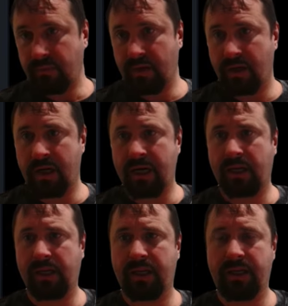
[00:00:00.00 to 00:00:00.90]
All right,
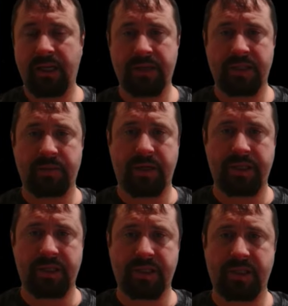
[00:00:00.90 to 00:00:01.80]
click in here. This is by
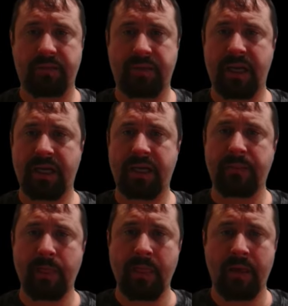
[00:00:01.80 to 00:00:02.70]
Justin Parker.
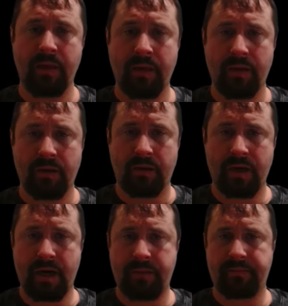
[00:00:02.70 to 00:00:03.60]
All
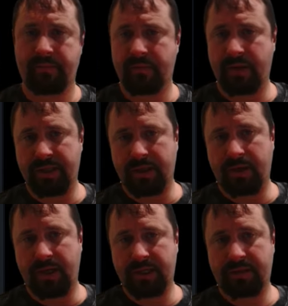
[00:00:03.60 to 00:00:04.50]
right, there's a
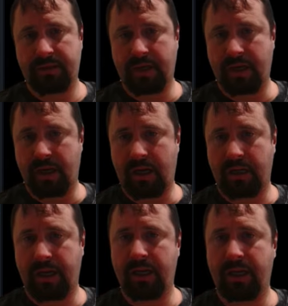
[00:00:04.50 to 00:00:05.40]
nice,
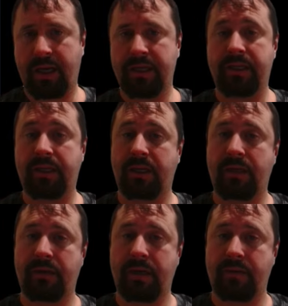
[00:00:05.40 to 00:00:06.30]
clean, easy
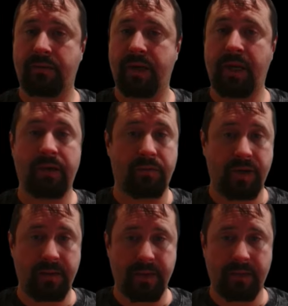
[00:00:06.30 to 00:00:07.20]
to read
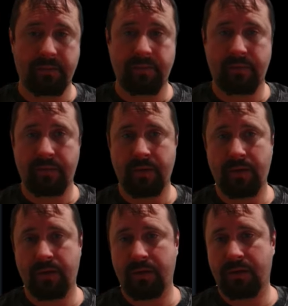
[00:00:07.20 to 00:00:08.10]
README.
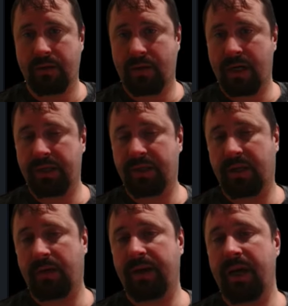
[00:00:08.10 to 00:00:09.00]
All right, so
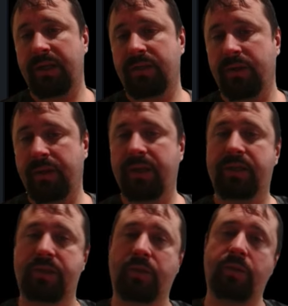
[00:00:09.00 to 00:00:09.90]
go ahead, do the
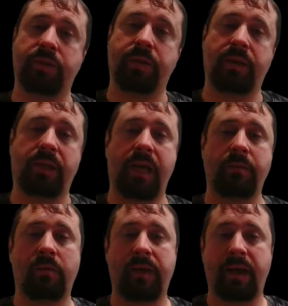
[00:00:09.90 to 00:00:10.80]
install, do the
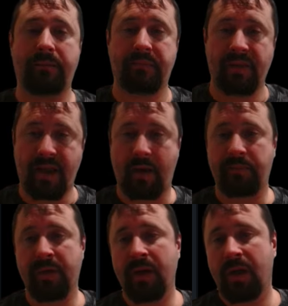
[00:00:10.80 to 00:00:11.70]
enable there. Now,
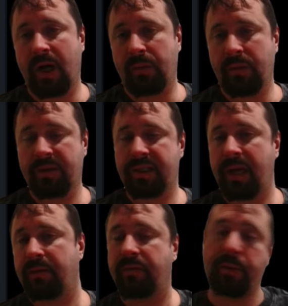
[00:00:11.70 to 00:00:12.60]
I will
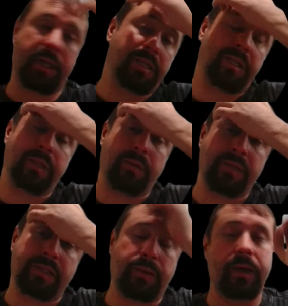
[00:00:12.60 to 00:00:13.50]
say before we continue on
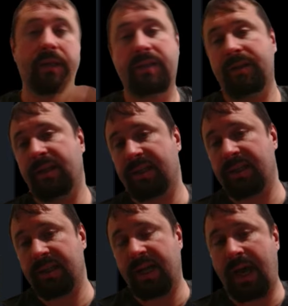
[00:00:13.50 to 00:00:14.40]
this one, this
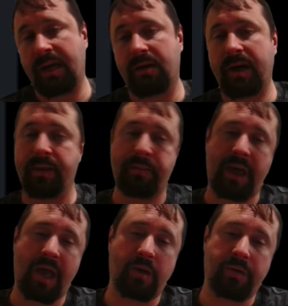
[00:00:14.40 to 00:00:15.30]
is an
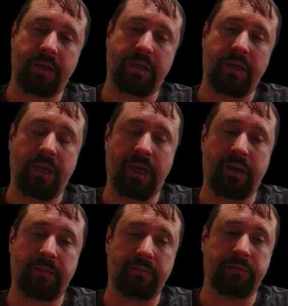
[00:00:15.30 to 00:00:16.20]
AI-empowered
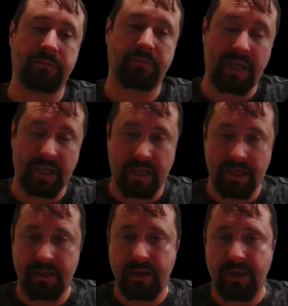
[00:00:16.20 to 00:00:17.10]

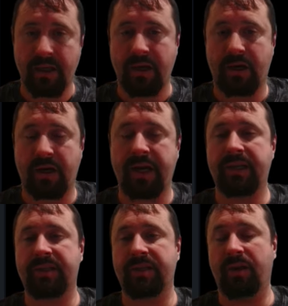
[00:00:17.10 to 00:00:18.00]
plugin. All right,
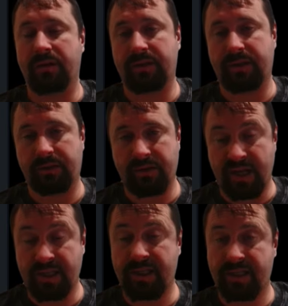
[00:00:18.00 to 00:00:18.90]
it's not
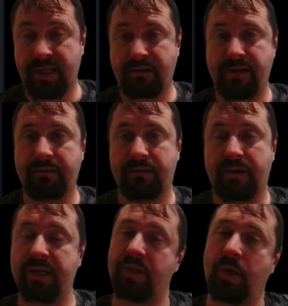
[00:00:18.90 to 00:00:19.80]
necessary. All
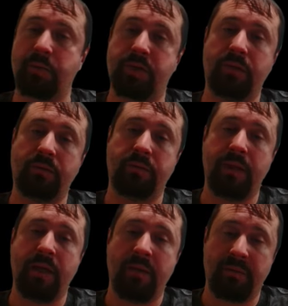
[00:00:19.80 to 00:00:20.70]
right, it's optional,
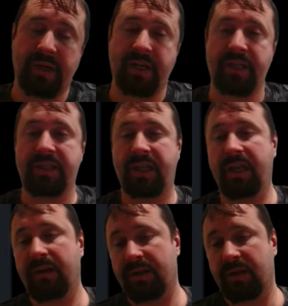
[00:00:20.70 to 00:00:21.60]
but it is
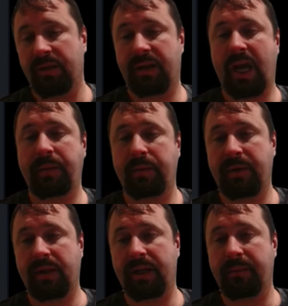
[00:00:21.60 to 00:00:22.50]
here. It's got the
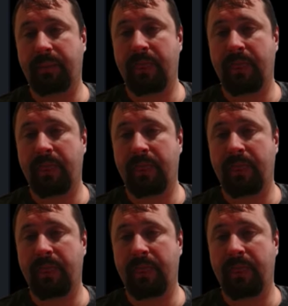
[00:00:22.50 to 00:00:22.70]
capability.